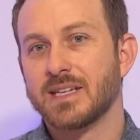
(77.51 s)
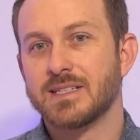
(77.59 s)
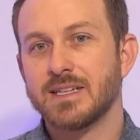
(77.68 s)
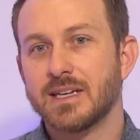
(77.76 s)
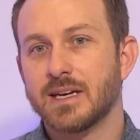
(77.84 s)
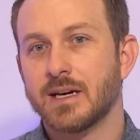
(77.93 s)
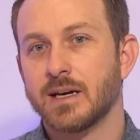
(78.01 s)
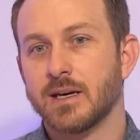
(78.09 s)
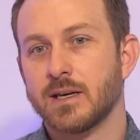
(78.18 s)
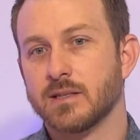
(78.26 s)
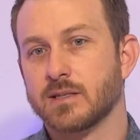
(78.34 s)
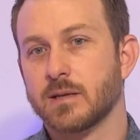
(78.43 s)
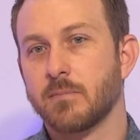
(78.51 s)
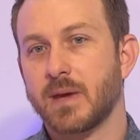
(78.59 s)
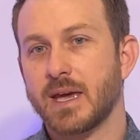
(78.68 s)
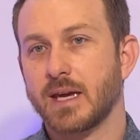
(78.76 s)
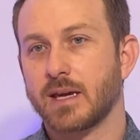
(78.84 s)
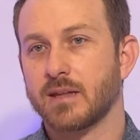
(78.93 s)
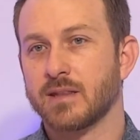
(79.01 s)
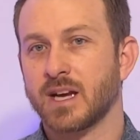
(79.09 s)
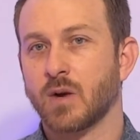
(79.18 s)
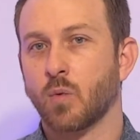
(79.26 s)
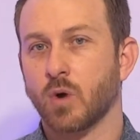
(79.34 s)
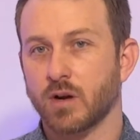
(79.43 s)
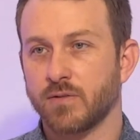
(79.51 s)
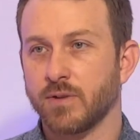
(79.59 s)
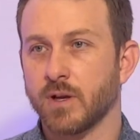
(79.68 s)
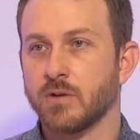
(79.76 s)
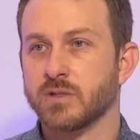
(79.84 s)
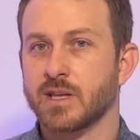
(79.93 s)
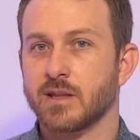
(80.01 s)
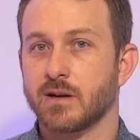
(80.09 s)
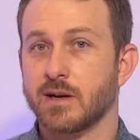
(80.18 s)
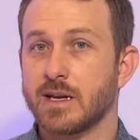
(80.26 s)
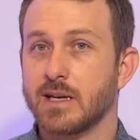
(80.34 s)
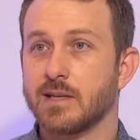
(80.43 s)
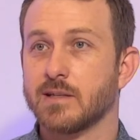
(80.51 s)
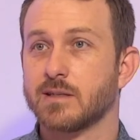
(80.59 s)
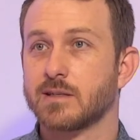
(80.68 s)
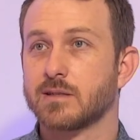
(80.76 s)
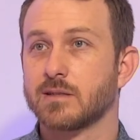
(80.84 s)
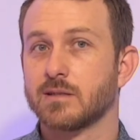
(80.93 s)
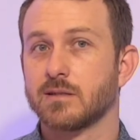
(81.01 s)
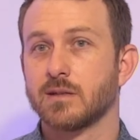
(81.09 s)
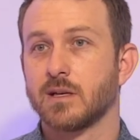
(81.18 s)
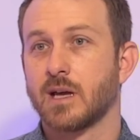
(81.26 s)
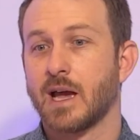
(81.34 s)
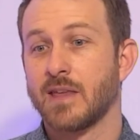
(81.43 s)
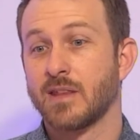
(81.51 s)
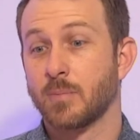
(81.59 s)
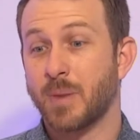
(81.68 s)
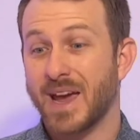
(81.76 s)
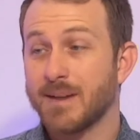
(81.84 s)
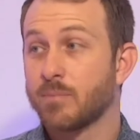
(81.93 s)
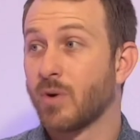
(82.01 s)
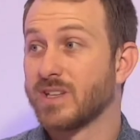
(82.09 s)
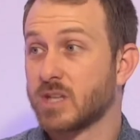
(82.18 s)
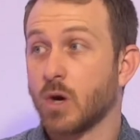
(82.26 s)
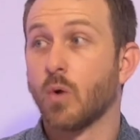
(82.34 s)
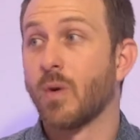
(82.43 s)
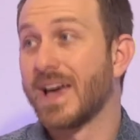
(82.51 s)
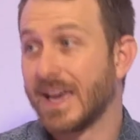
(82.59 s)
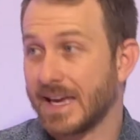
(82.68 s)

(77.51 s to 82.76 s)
The idea is to make their workflows and their needs and their pain points go